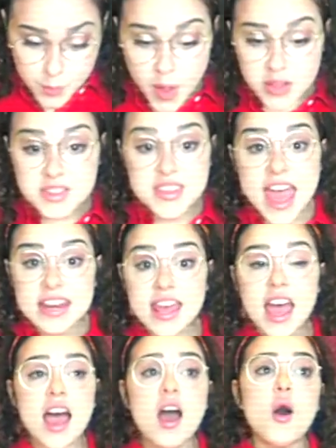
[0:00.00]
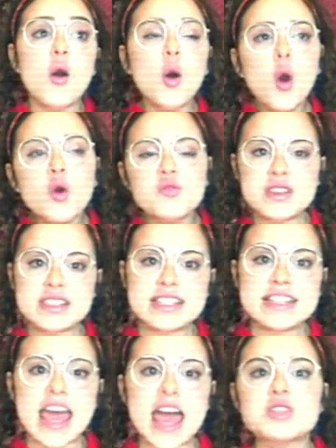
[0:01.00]
But then
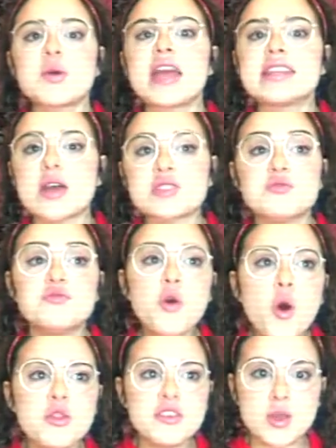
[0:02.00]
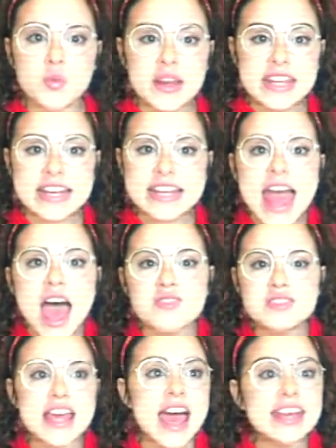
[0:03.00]
obviously I tried out in 4th year when he
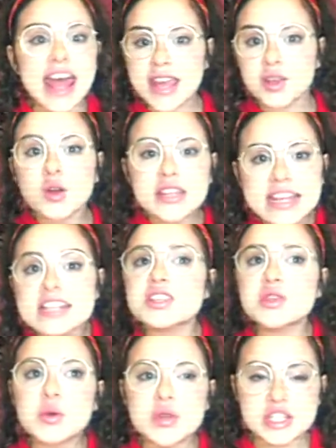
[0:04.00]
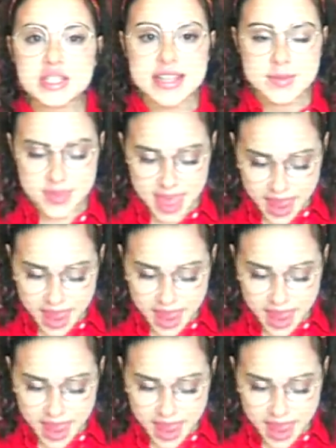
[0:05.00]
left and I got into the Quidditch team